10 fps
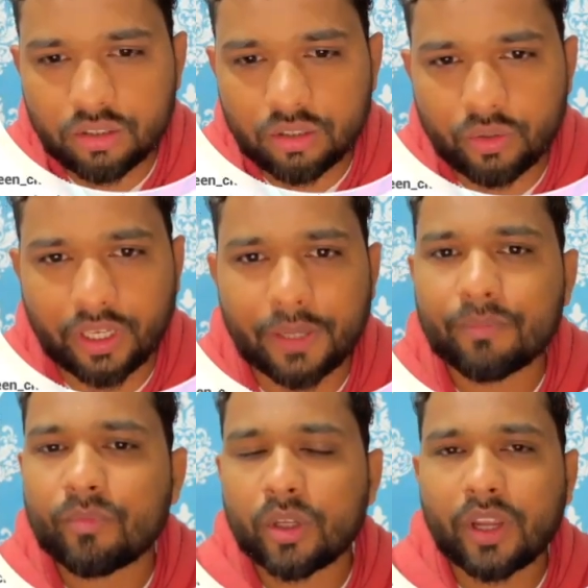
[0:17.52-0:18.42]
Okay,
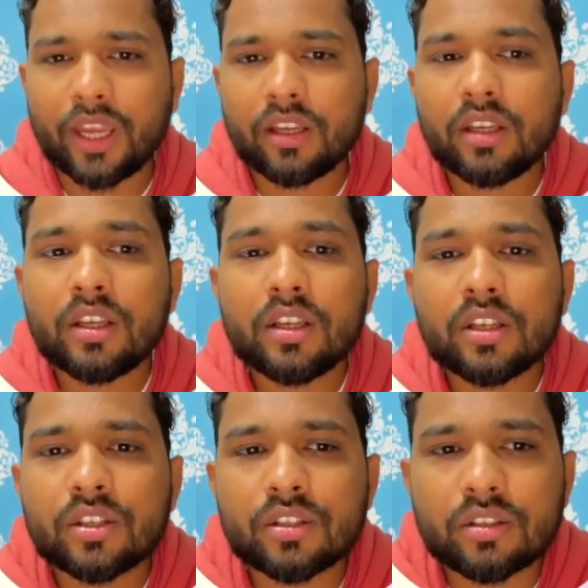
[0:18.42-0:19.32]
okay.
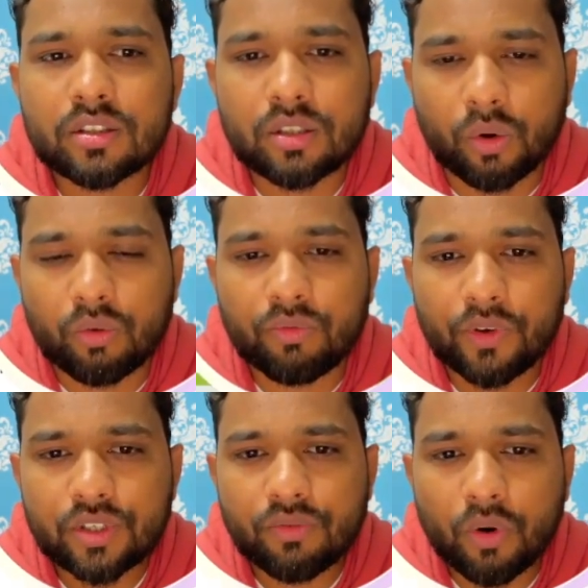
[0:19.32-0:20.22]
So
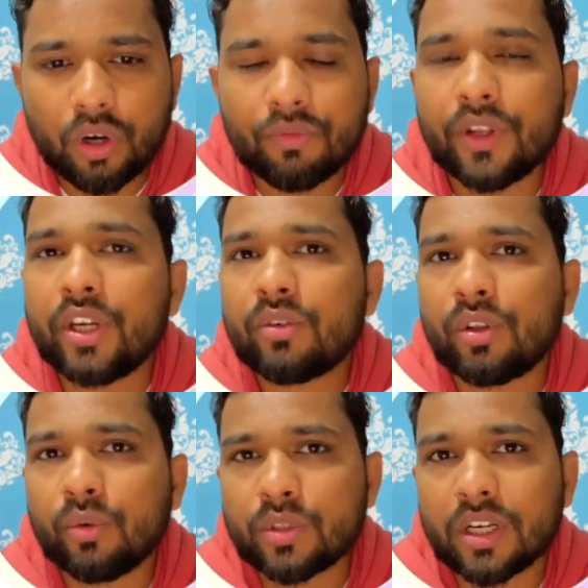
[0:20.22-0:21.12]
first of all, we need to
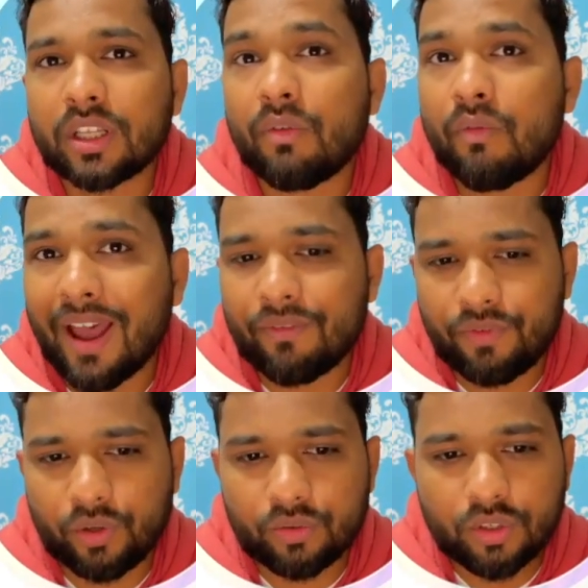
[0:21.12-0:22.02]
use here the web
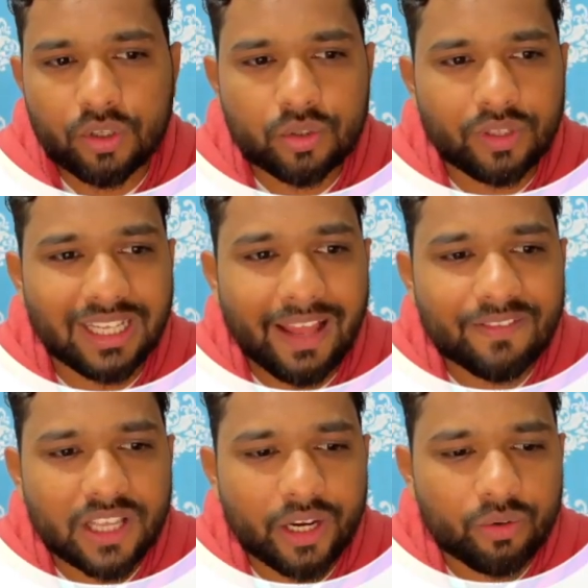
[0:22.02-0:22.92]
view. So in the left
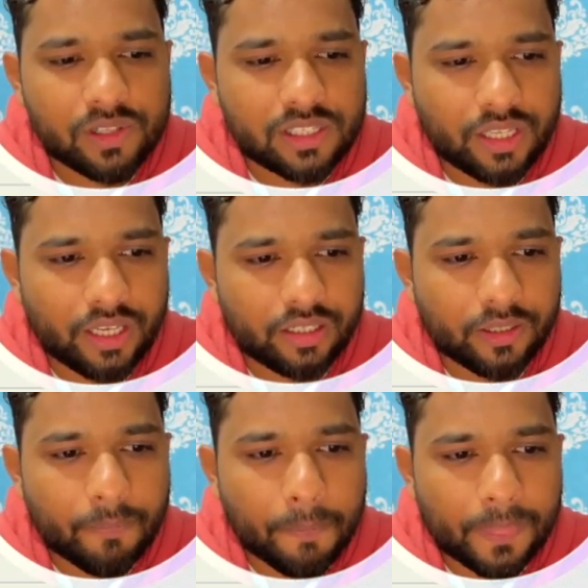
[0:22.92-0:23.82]
side, you will see here
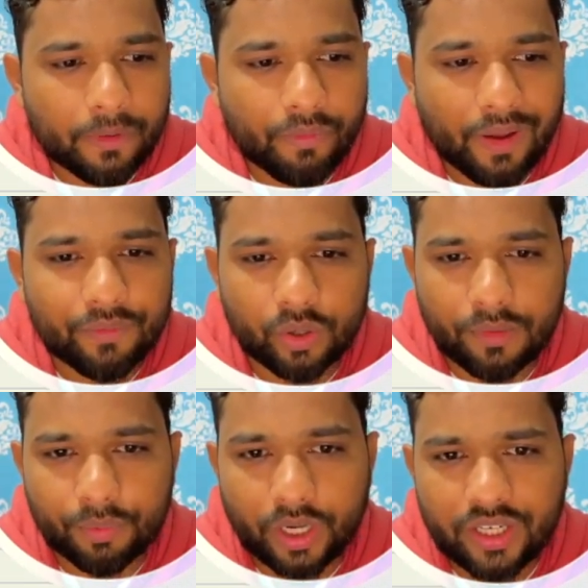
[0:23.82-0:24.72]
the web view
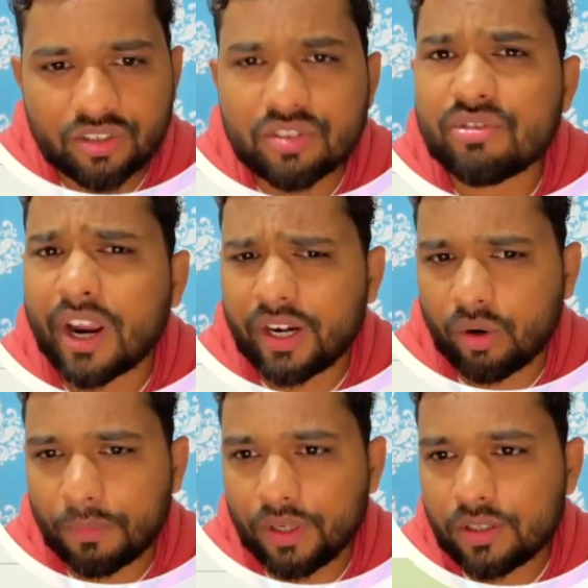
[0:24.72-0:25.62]
component. Just drag and
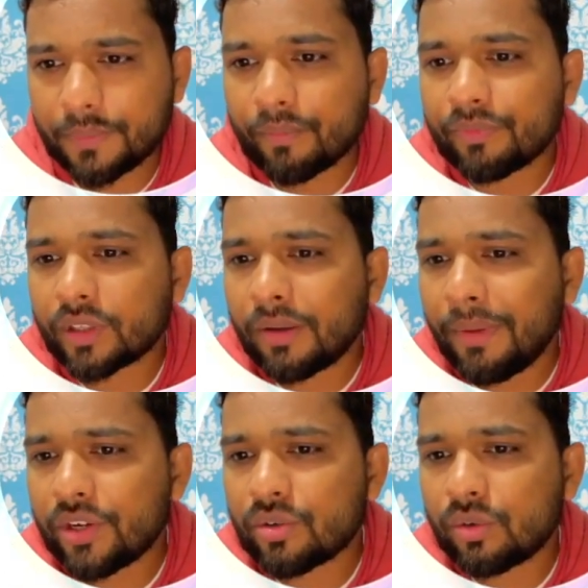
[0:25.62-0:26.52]
drop it.
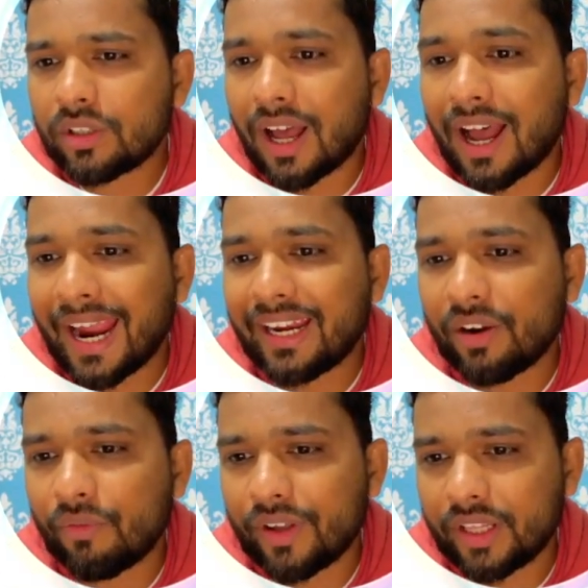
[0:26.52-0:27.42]
Make sure the height
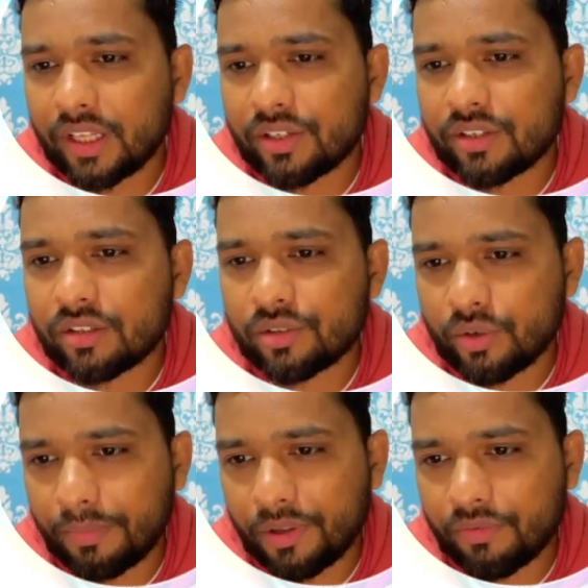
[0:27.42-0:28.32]
and width should
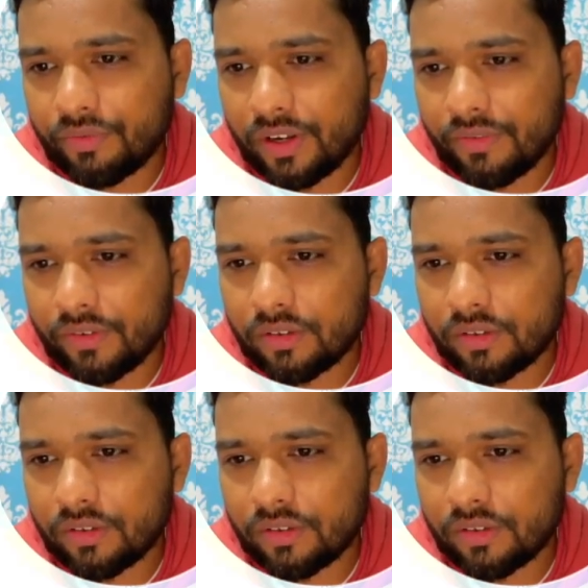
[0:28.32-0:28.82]
be fill with